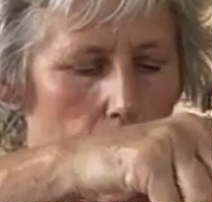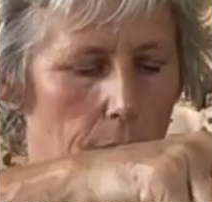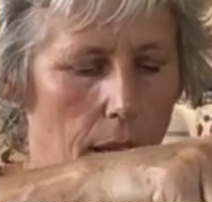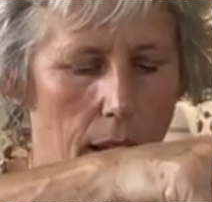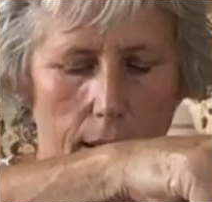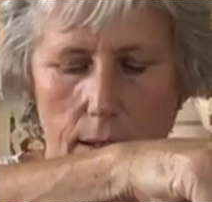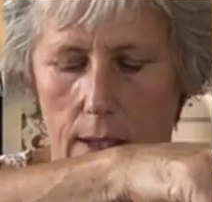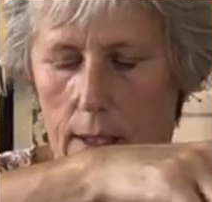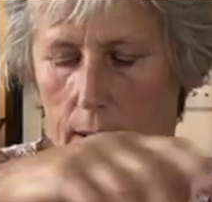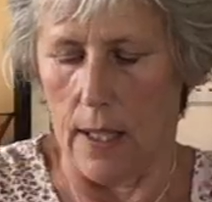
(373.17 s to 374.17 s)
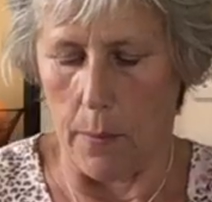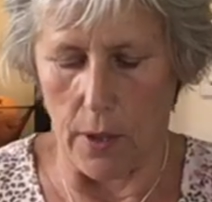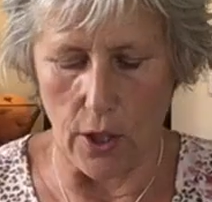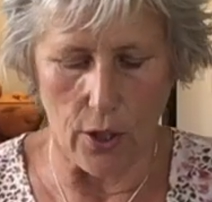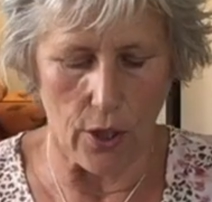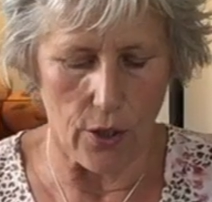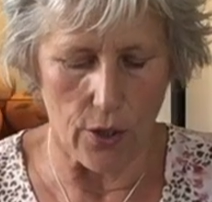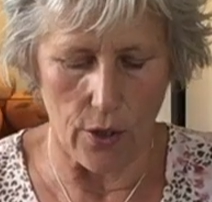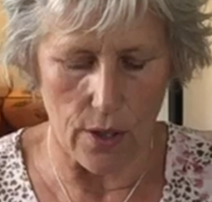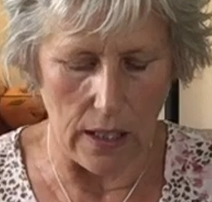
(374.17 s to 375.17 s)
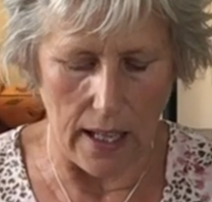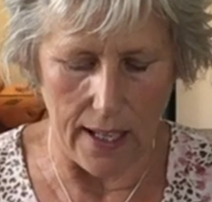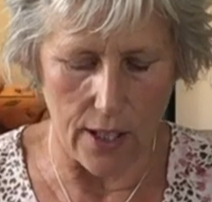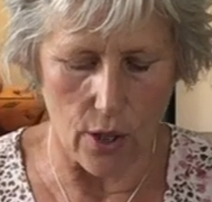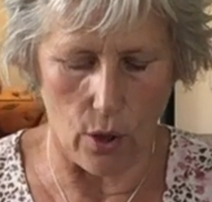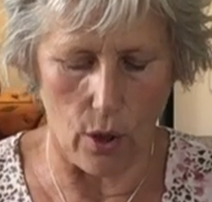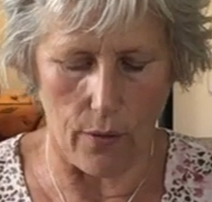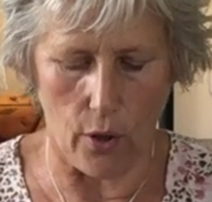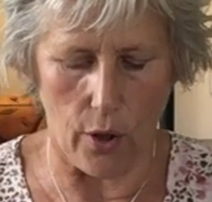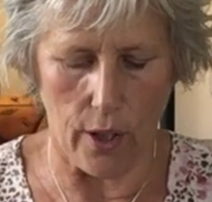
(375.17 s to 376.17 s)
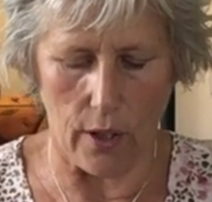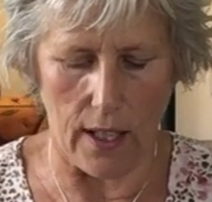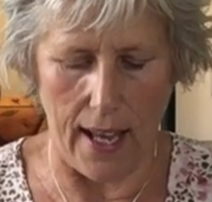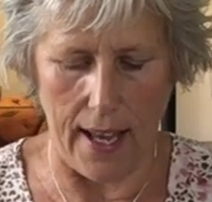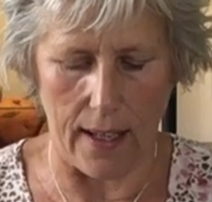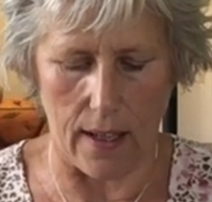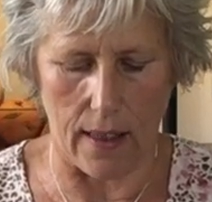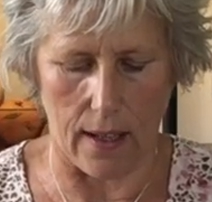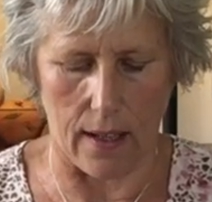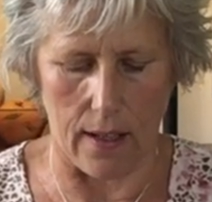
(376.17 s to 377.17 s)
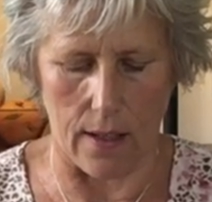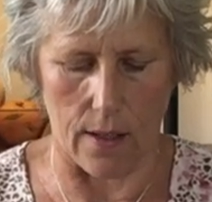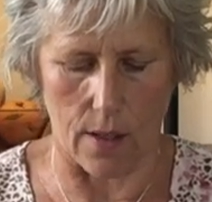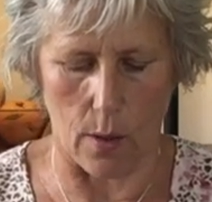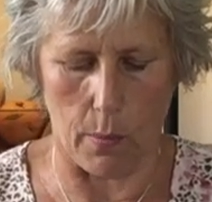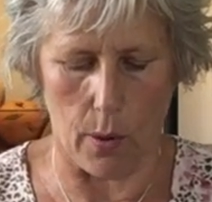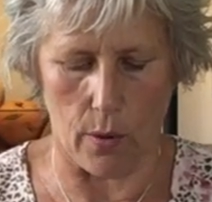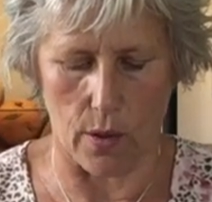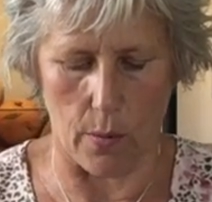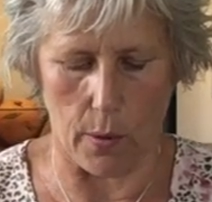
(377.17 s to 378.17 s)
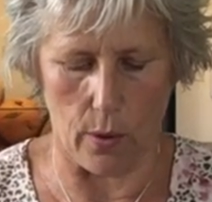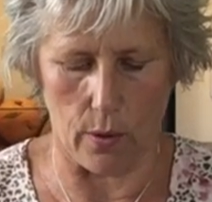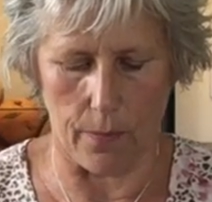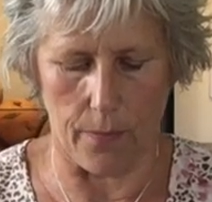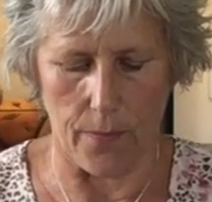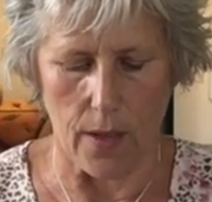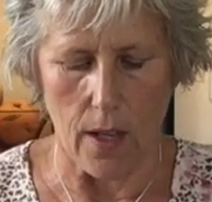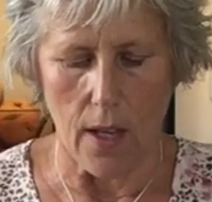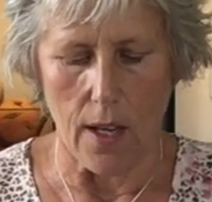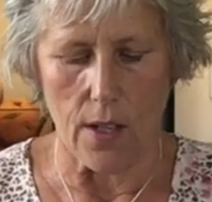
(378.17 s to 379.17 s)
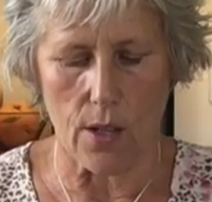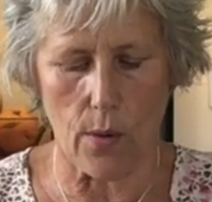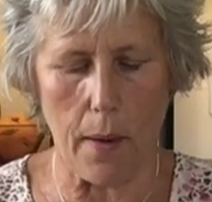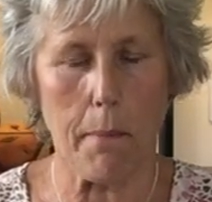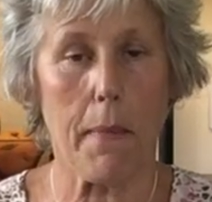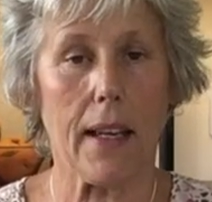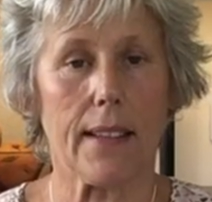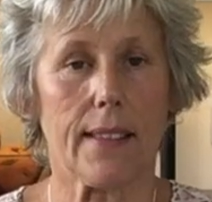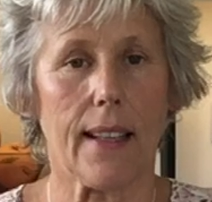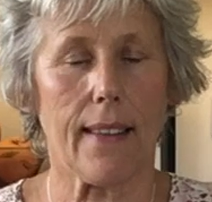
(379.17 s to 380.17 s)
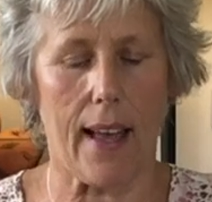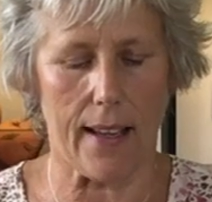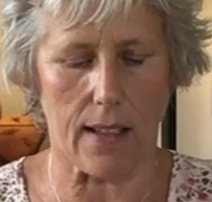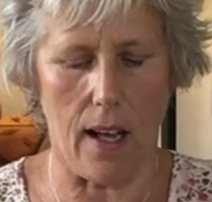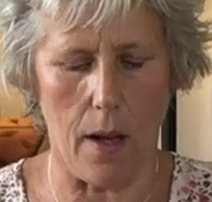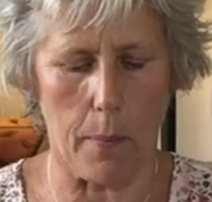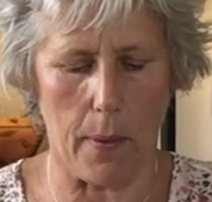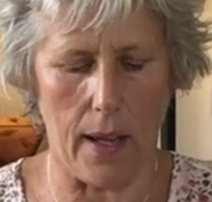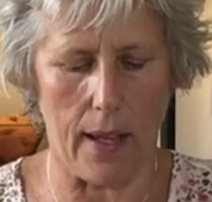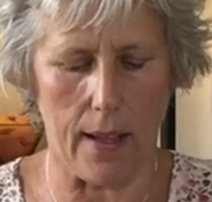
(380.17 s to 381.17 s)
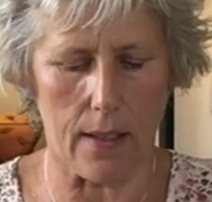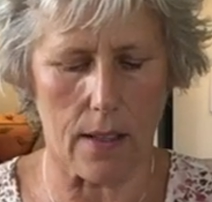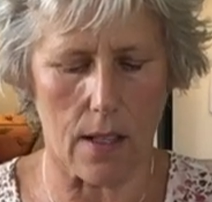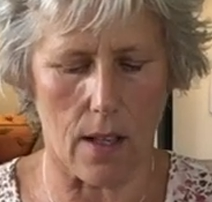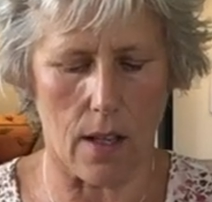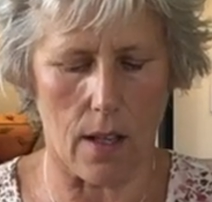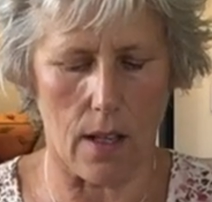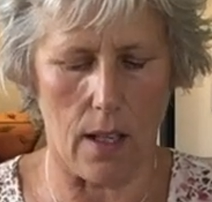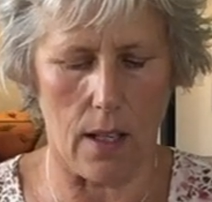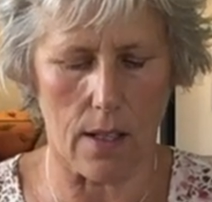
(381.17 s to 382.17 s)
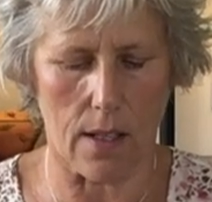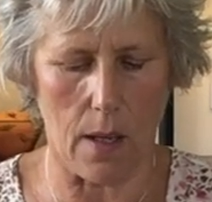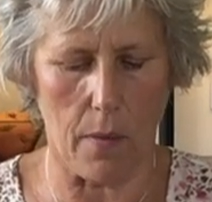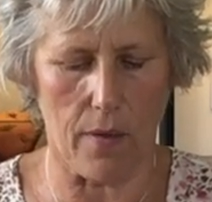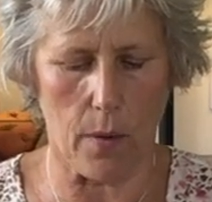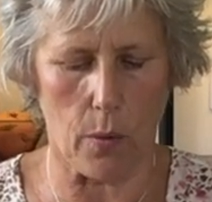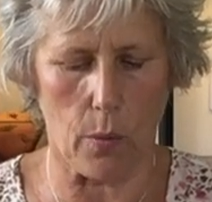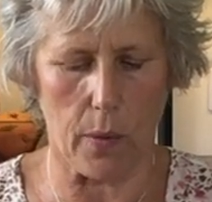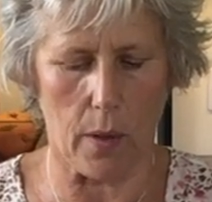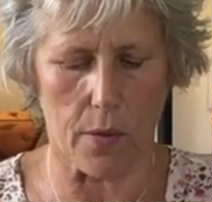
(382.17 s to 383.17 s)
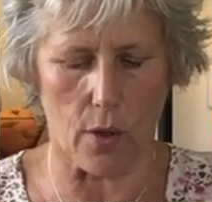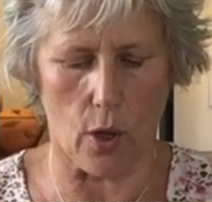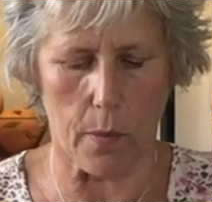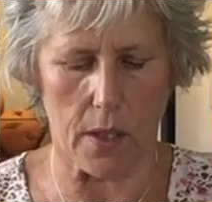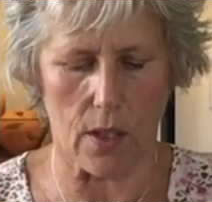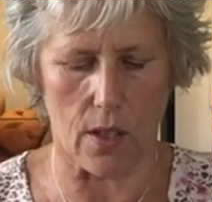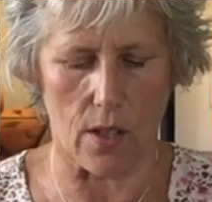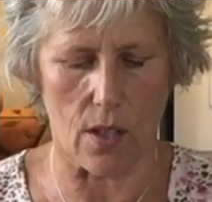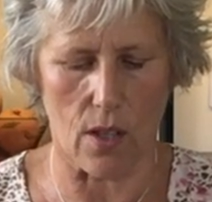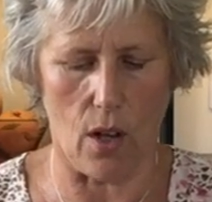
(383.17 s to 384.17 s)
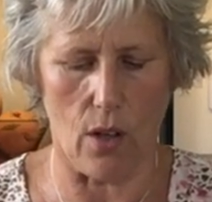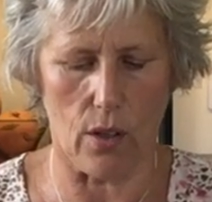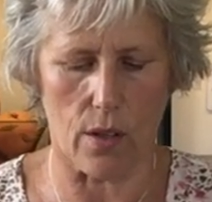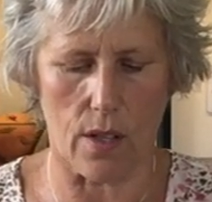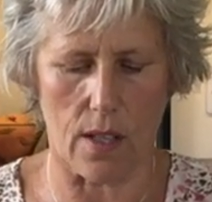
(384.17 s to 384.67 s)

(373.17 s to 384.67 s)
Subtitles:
one, that, but you could use light olive oil, anything is possible. So I'm mixing that up, and some of it will be absorbed into the salt,